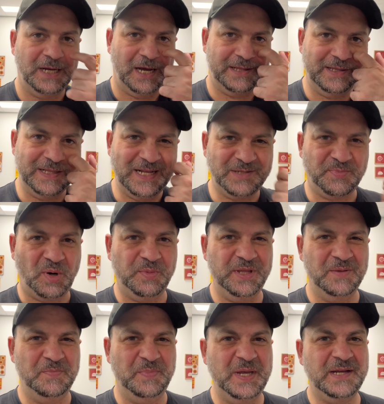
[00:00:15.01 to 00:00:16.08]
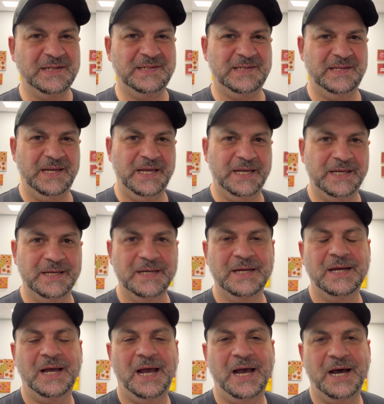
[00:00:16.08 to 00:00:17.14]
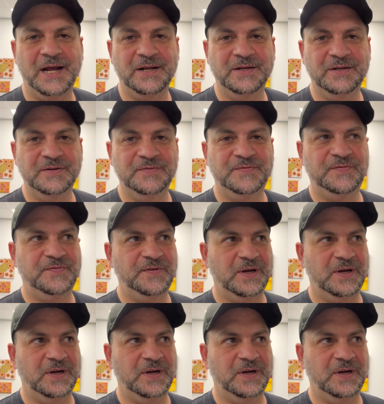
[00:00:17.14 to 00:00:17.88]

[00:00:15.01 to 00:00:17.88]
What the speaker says: I think that's probably the biggest thing out of